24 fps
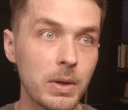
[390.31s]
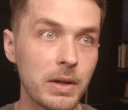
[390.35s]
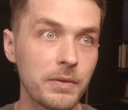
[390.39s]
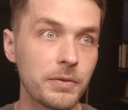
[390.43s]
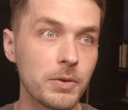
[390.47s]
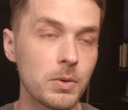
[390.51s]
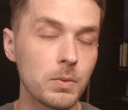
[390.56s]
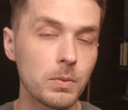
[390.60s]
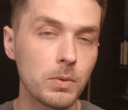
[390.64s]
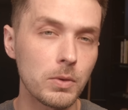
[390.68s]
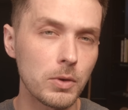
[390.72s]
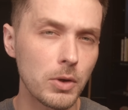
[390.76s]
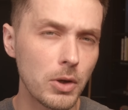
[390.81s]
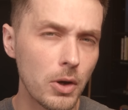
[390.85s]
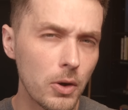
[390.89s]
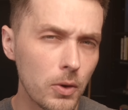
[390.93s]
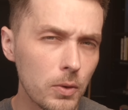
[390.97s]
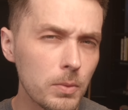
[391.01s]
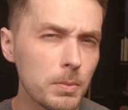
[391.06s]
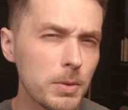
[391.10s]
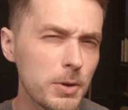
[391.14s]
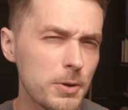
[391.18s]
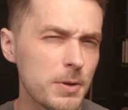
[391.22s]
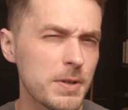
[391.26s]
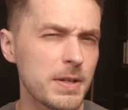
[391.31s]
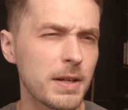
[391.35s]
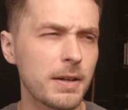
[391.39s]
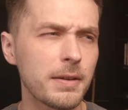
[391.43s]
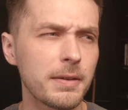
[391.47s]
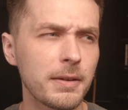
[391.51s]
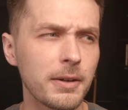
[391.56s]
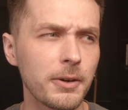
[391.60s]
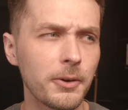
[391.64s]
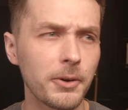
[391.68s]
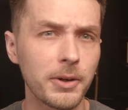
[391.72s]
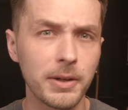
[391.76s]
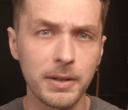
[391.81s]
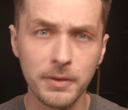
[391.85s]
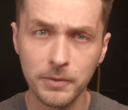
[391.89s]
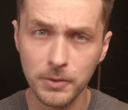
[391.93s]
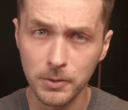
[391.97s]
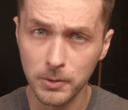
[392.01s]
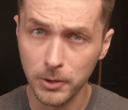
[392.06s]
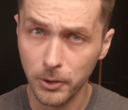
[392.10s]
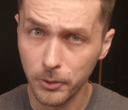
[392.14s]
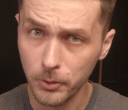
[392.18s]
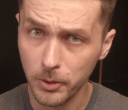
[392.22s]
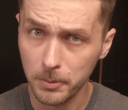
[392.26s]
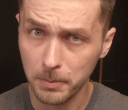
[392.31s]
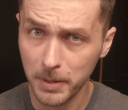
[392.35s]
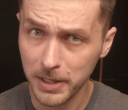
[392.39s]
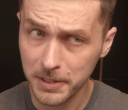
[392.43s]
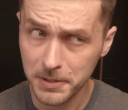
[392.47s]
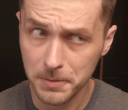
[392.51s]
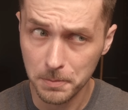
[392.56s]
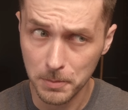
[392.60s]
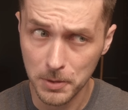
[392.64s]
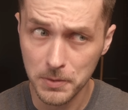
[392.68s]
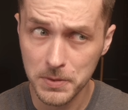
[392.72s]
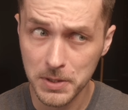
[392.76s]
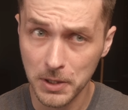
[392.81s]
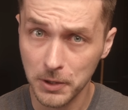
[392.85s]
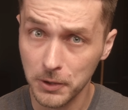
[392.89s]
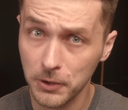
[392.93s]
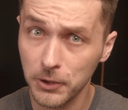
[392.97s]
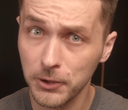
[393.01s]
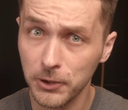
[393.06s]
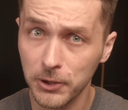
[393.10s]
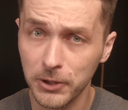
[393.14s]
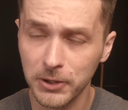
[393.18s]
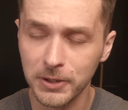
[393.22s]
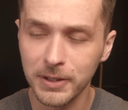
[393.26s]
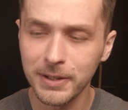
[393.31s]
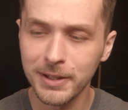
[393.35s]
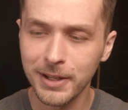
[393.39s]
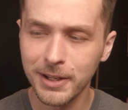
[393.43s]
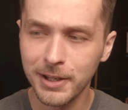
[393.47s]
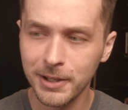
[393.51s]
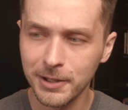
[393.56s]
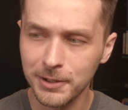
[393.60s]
if you know music theory, if you know what makes music good,